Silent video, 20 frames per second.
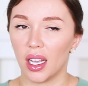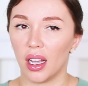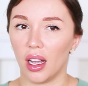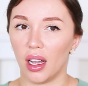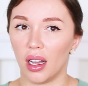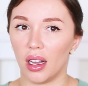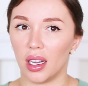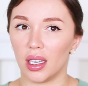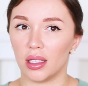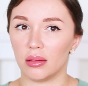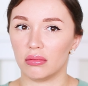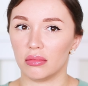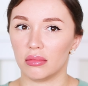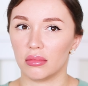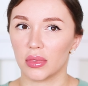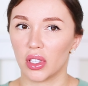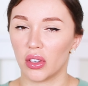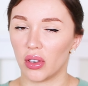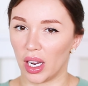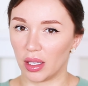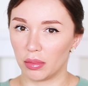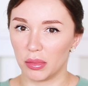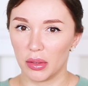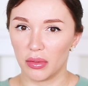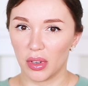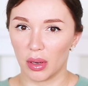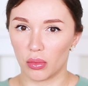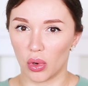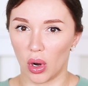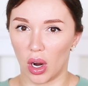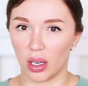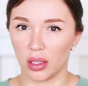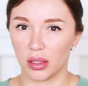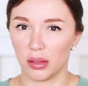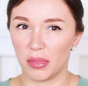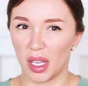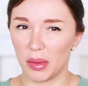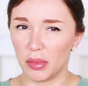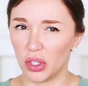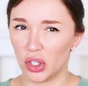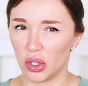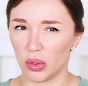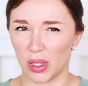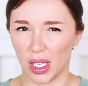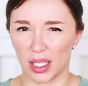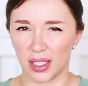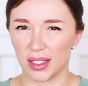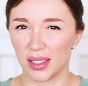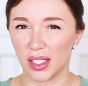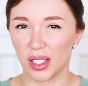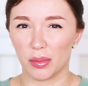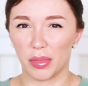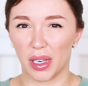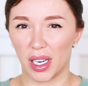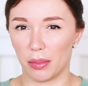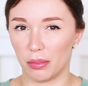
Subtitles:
correct me if I'm wrong, maybe June last year, but